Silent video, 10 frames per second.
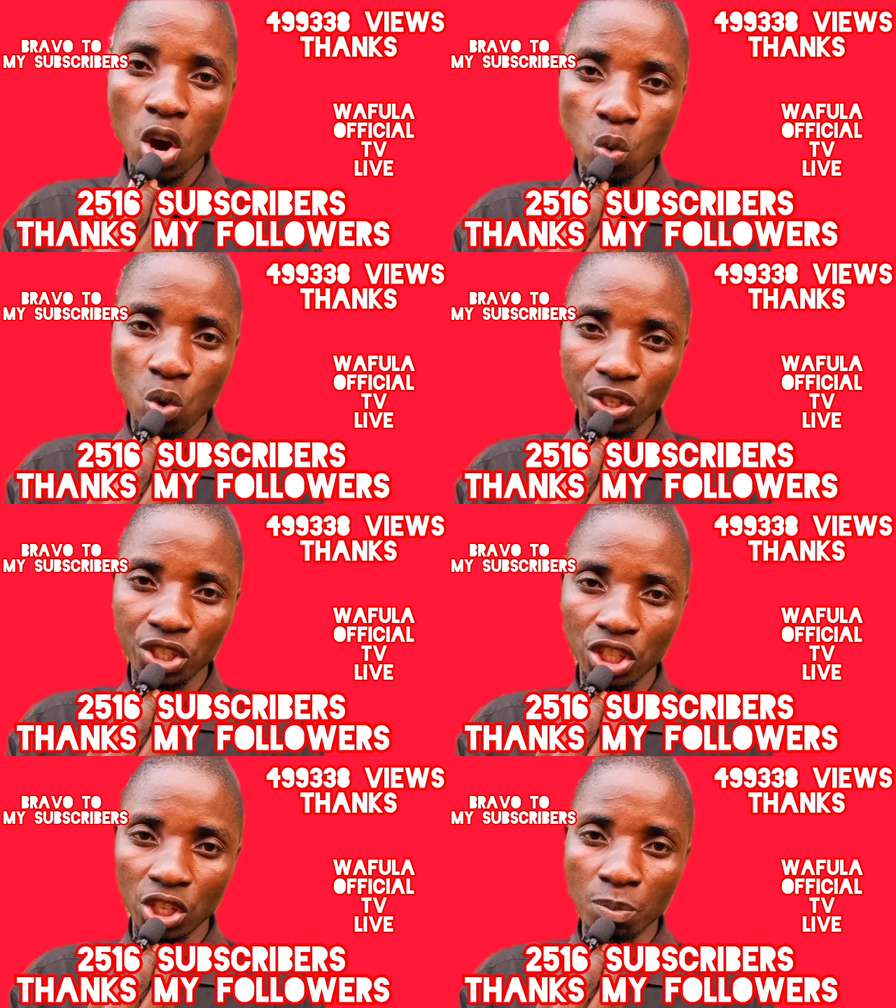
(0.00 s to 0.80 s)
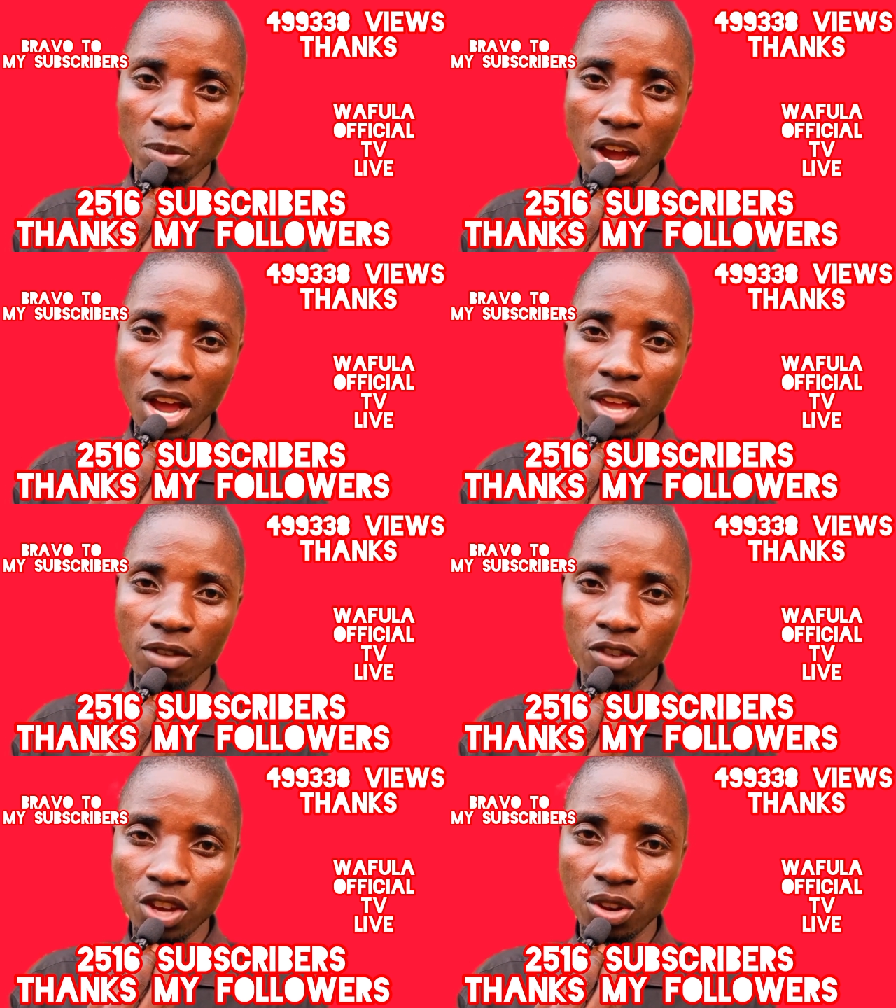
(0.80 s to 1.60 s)
watching
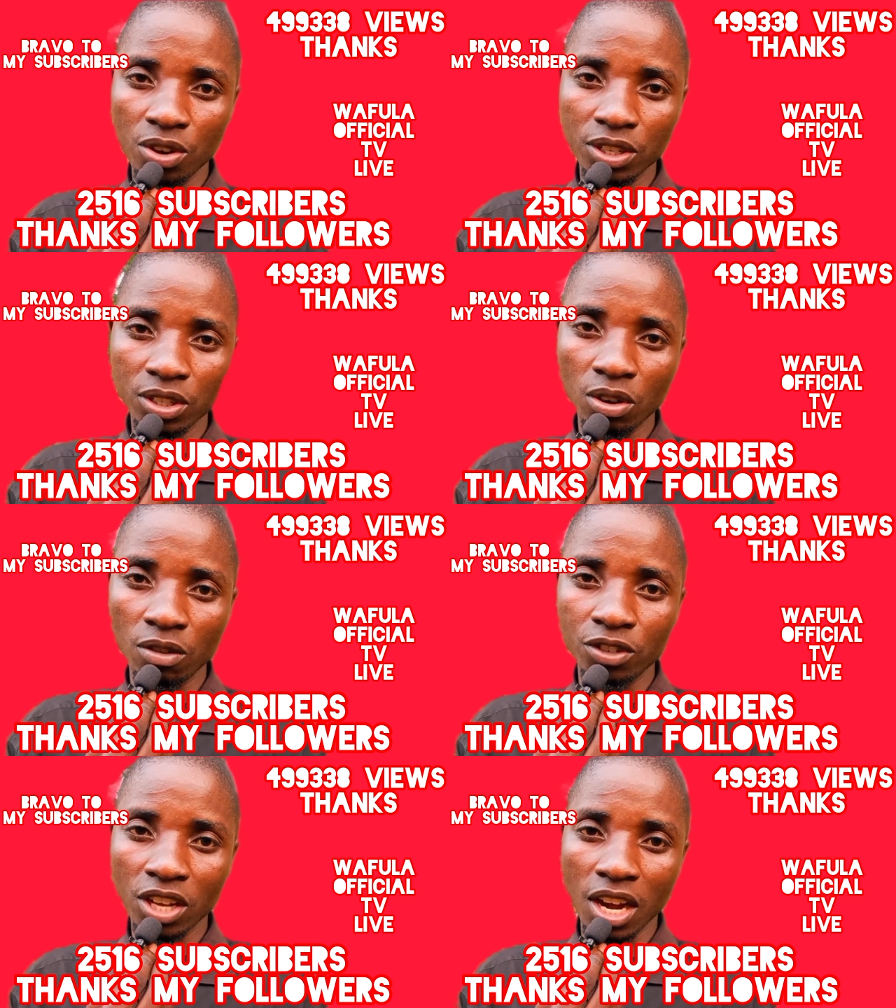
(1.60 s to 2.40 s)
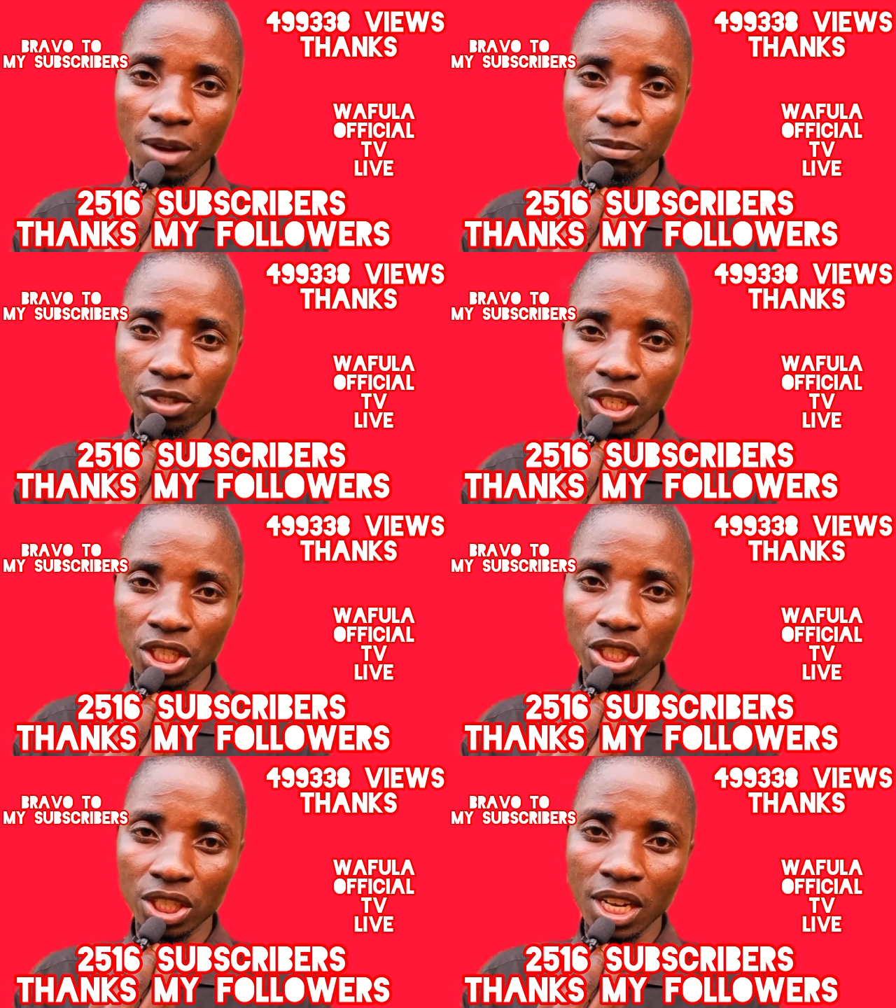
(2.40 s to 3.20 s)
my videos of
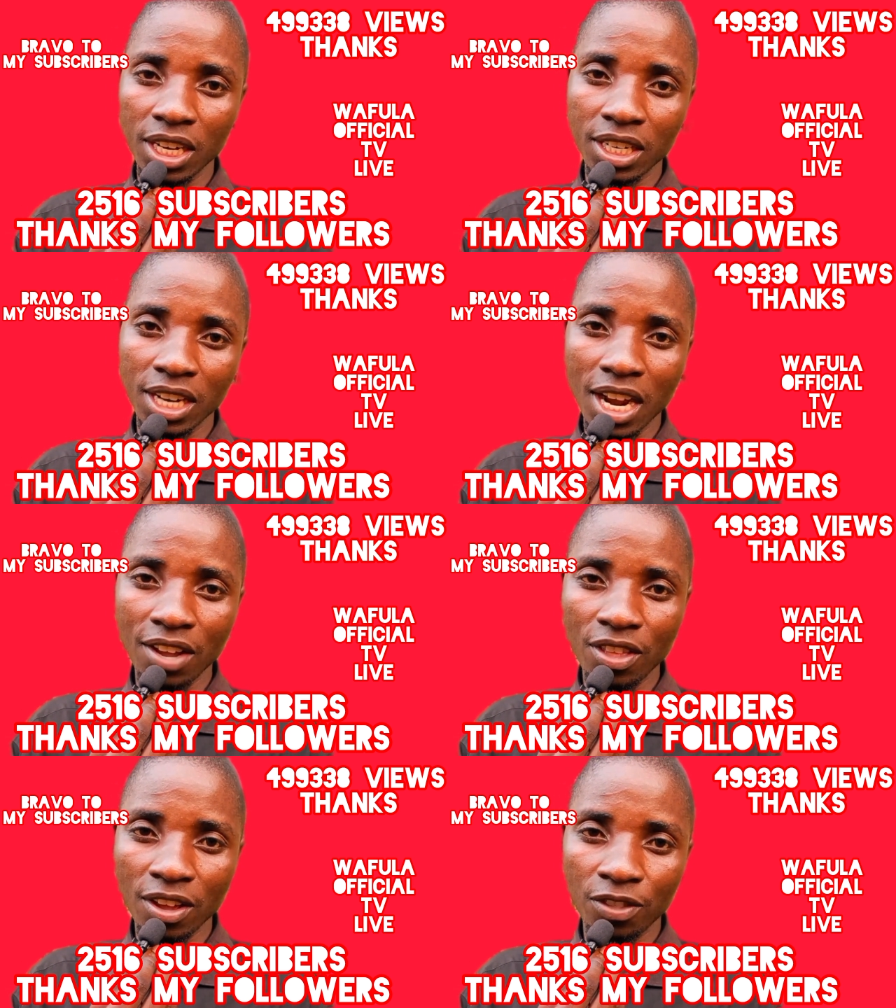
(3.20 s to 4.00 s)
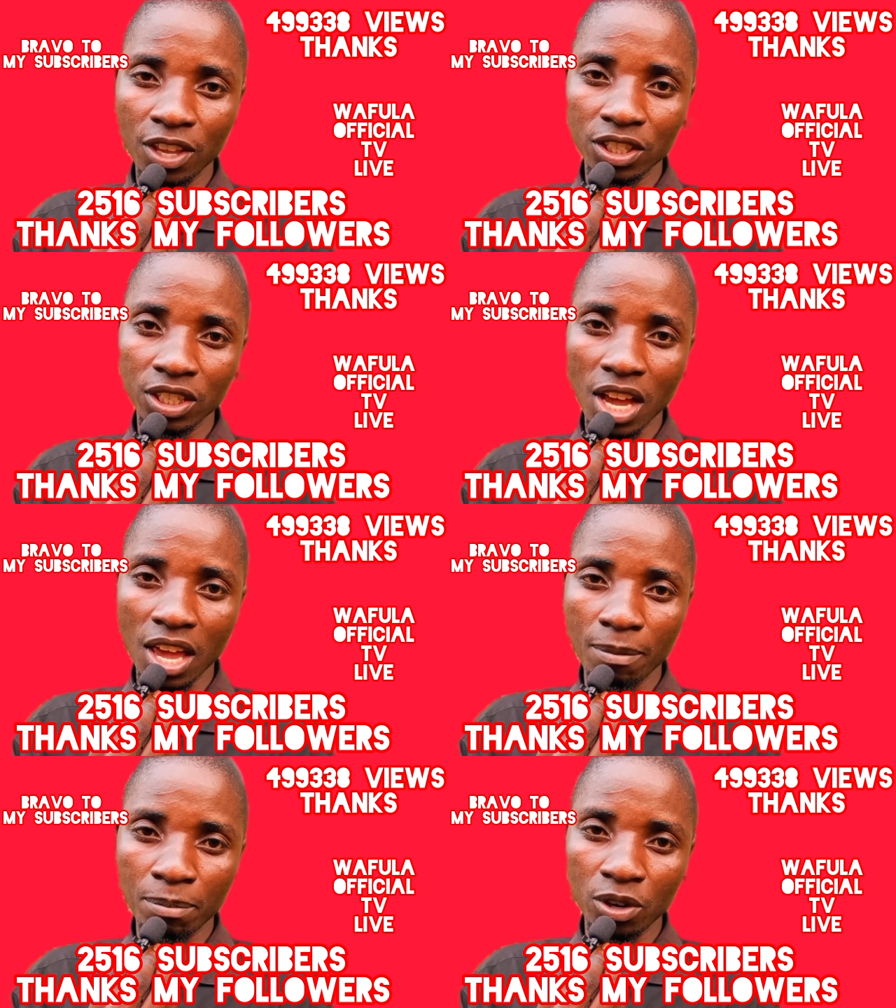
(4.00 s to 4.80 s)
circumcision and other things
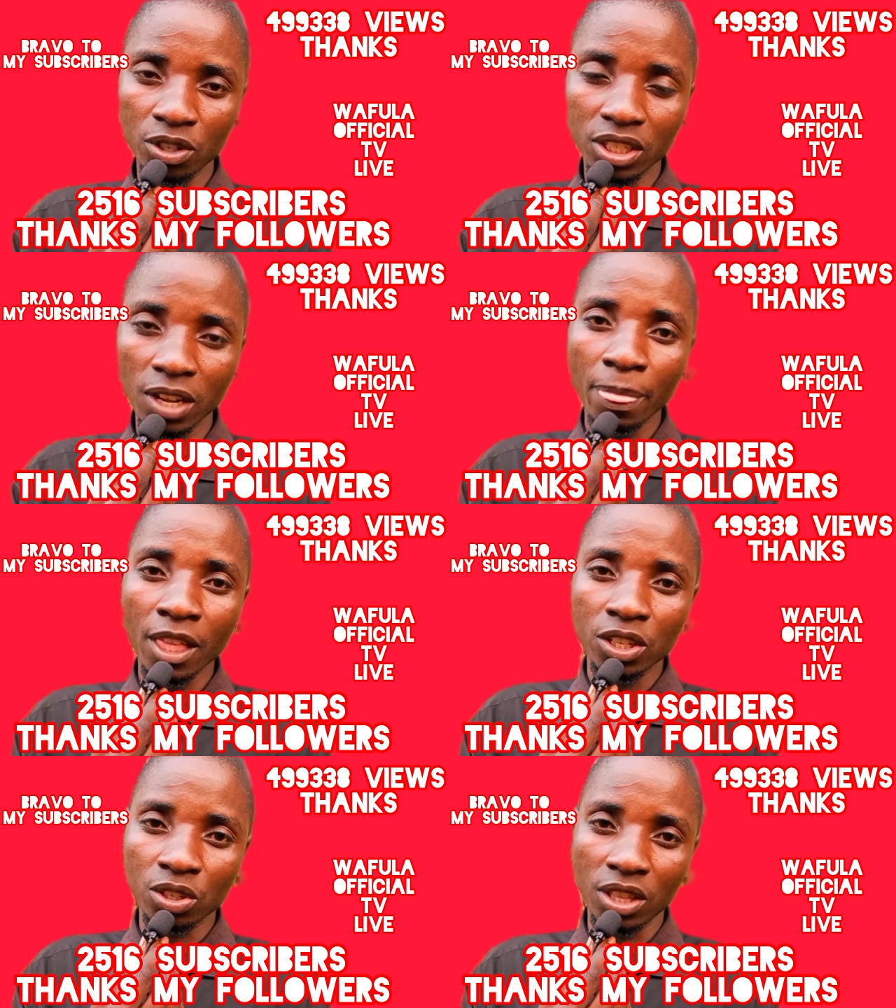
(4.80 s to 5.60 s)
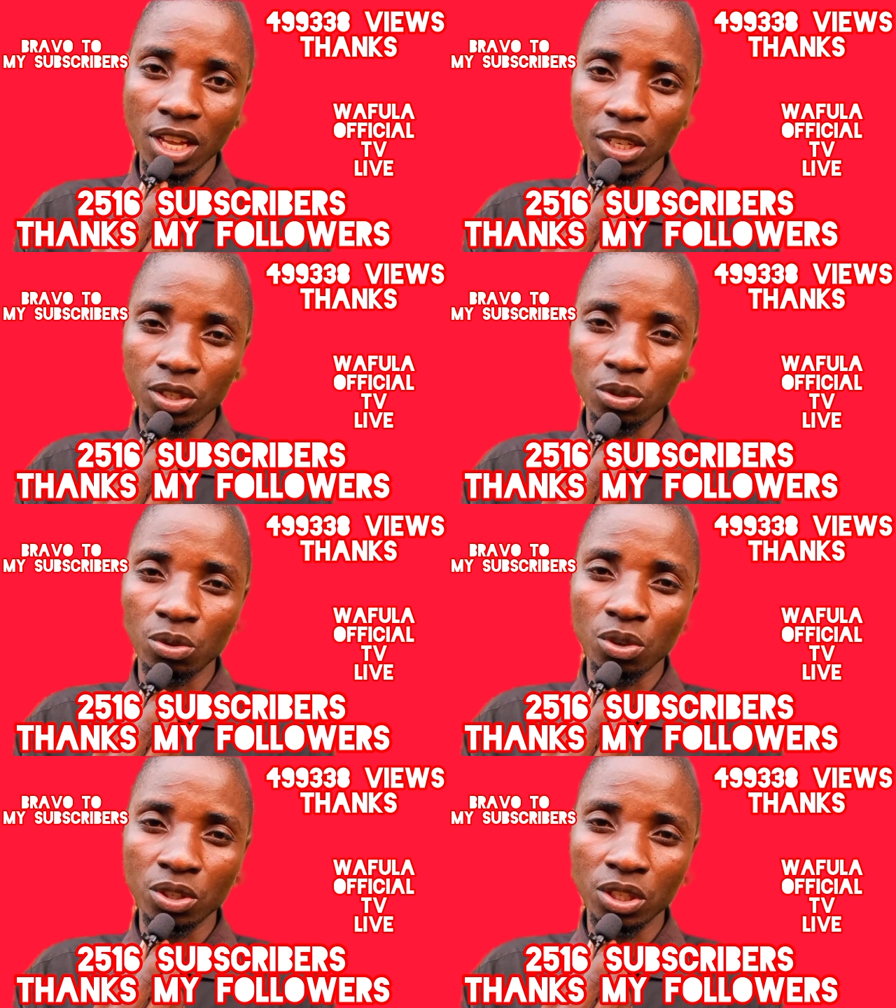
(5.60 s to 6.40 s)
I post, so that you
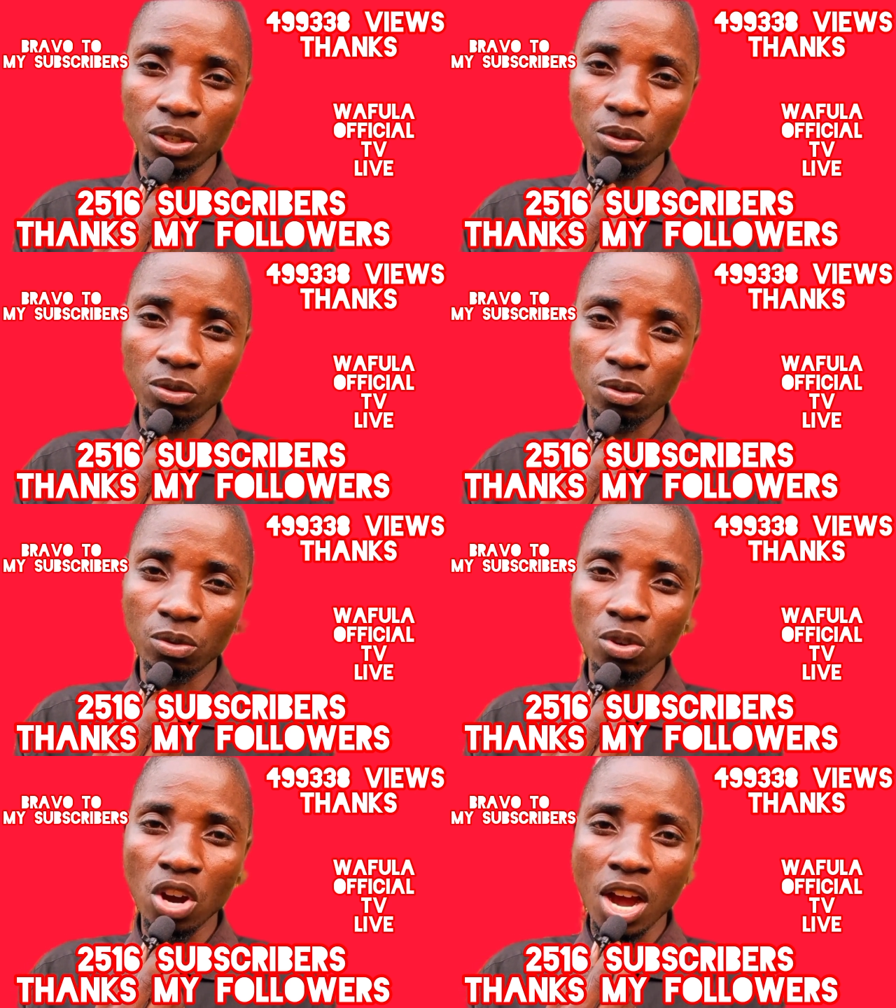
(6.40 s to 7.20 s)
continue